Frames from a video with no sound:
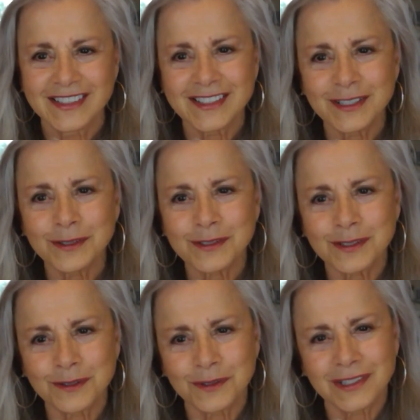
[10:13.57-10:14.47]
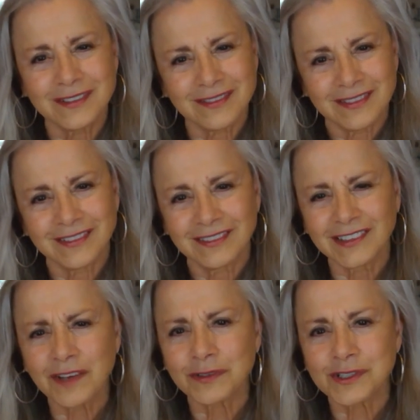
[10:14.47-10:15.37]
See you soon and
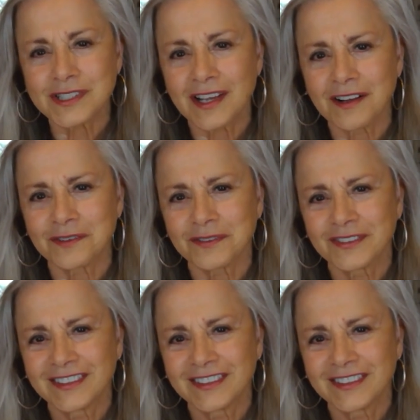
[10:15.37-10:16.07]
love yourself.